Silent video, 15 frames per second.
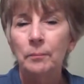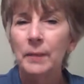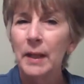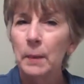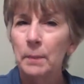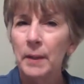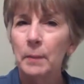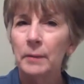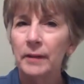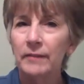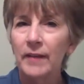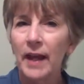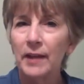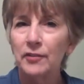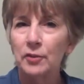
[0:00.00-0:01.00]
Many people
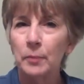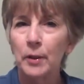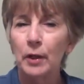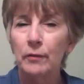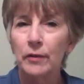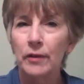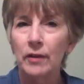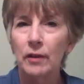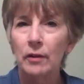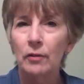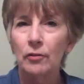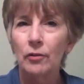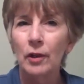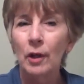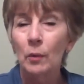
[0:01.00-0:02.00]
have asked me over the
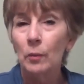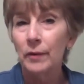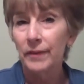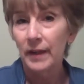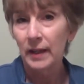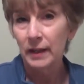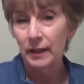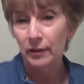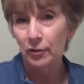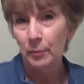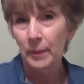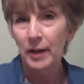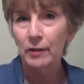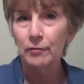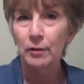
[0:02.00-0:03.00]
years what they can
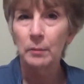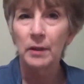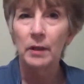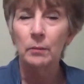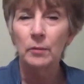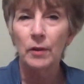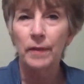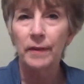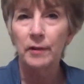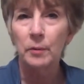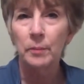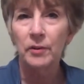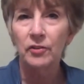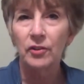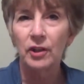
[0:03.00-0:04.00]
expect from a
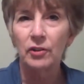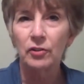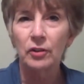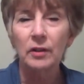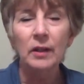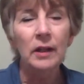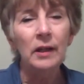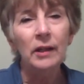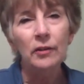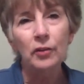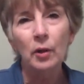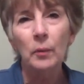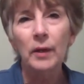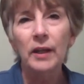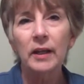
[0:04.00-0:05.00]
hypnotherapy session,
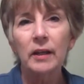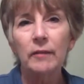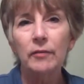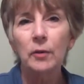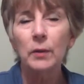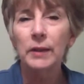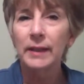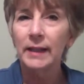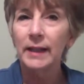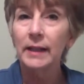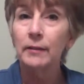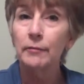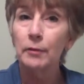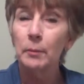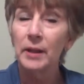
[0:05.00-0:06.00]
so I want to give you a little
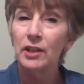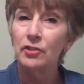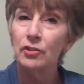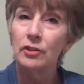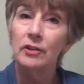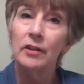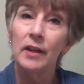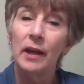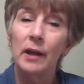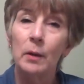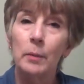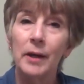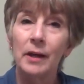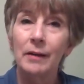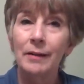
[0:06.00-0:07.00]
information today
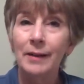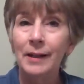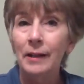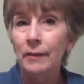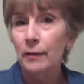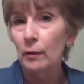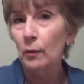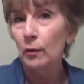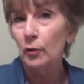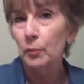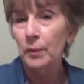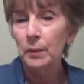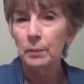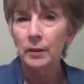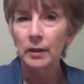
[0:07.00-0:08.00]
about the goals
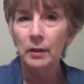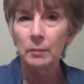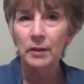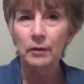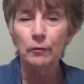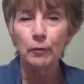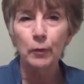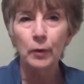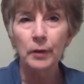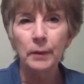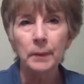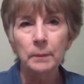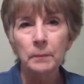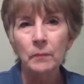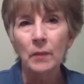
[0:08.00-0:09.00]
people come in for,
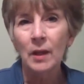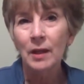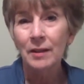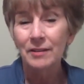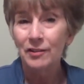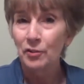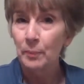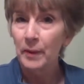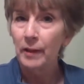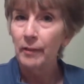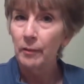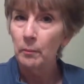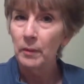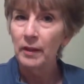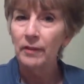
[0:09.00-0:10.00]
dispel
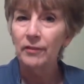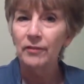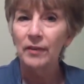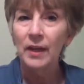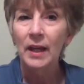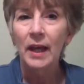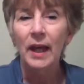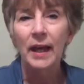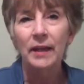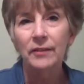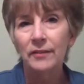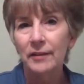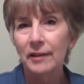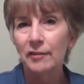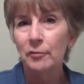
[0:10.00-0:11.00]
the myths,
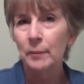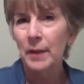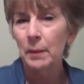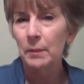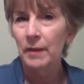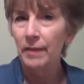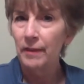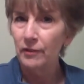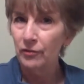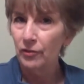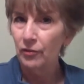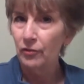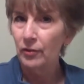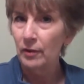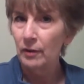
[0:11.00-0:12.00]
and see if maybe this
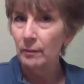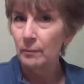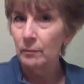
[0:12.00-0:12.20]
is